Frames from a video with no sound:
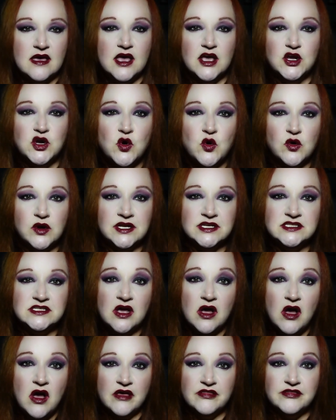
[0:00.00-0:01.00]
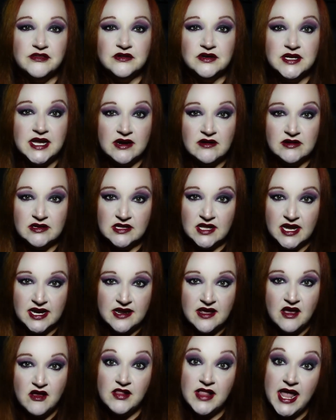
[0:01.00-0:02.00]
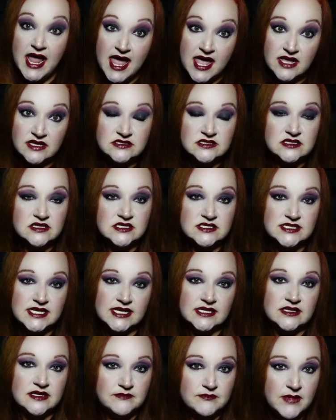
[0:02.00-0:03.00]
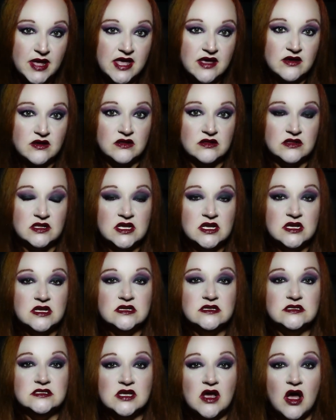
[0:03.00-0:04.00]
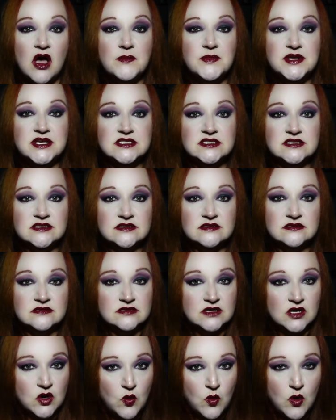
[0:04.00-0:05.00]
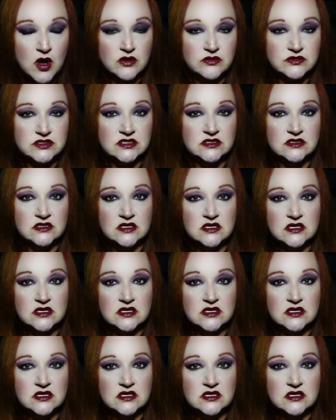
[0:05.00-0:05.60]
According to author Gary Lynell and the Daily Mail, Thomas, quote,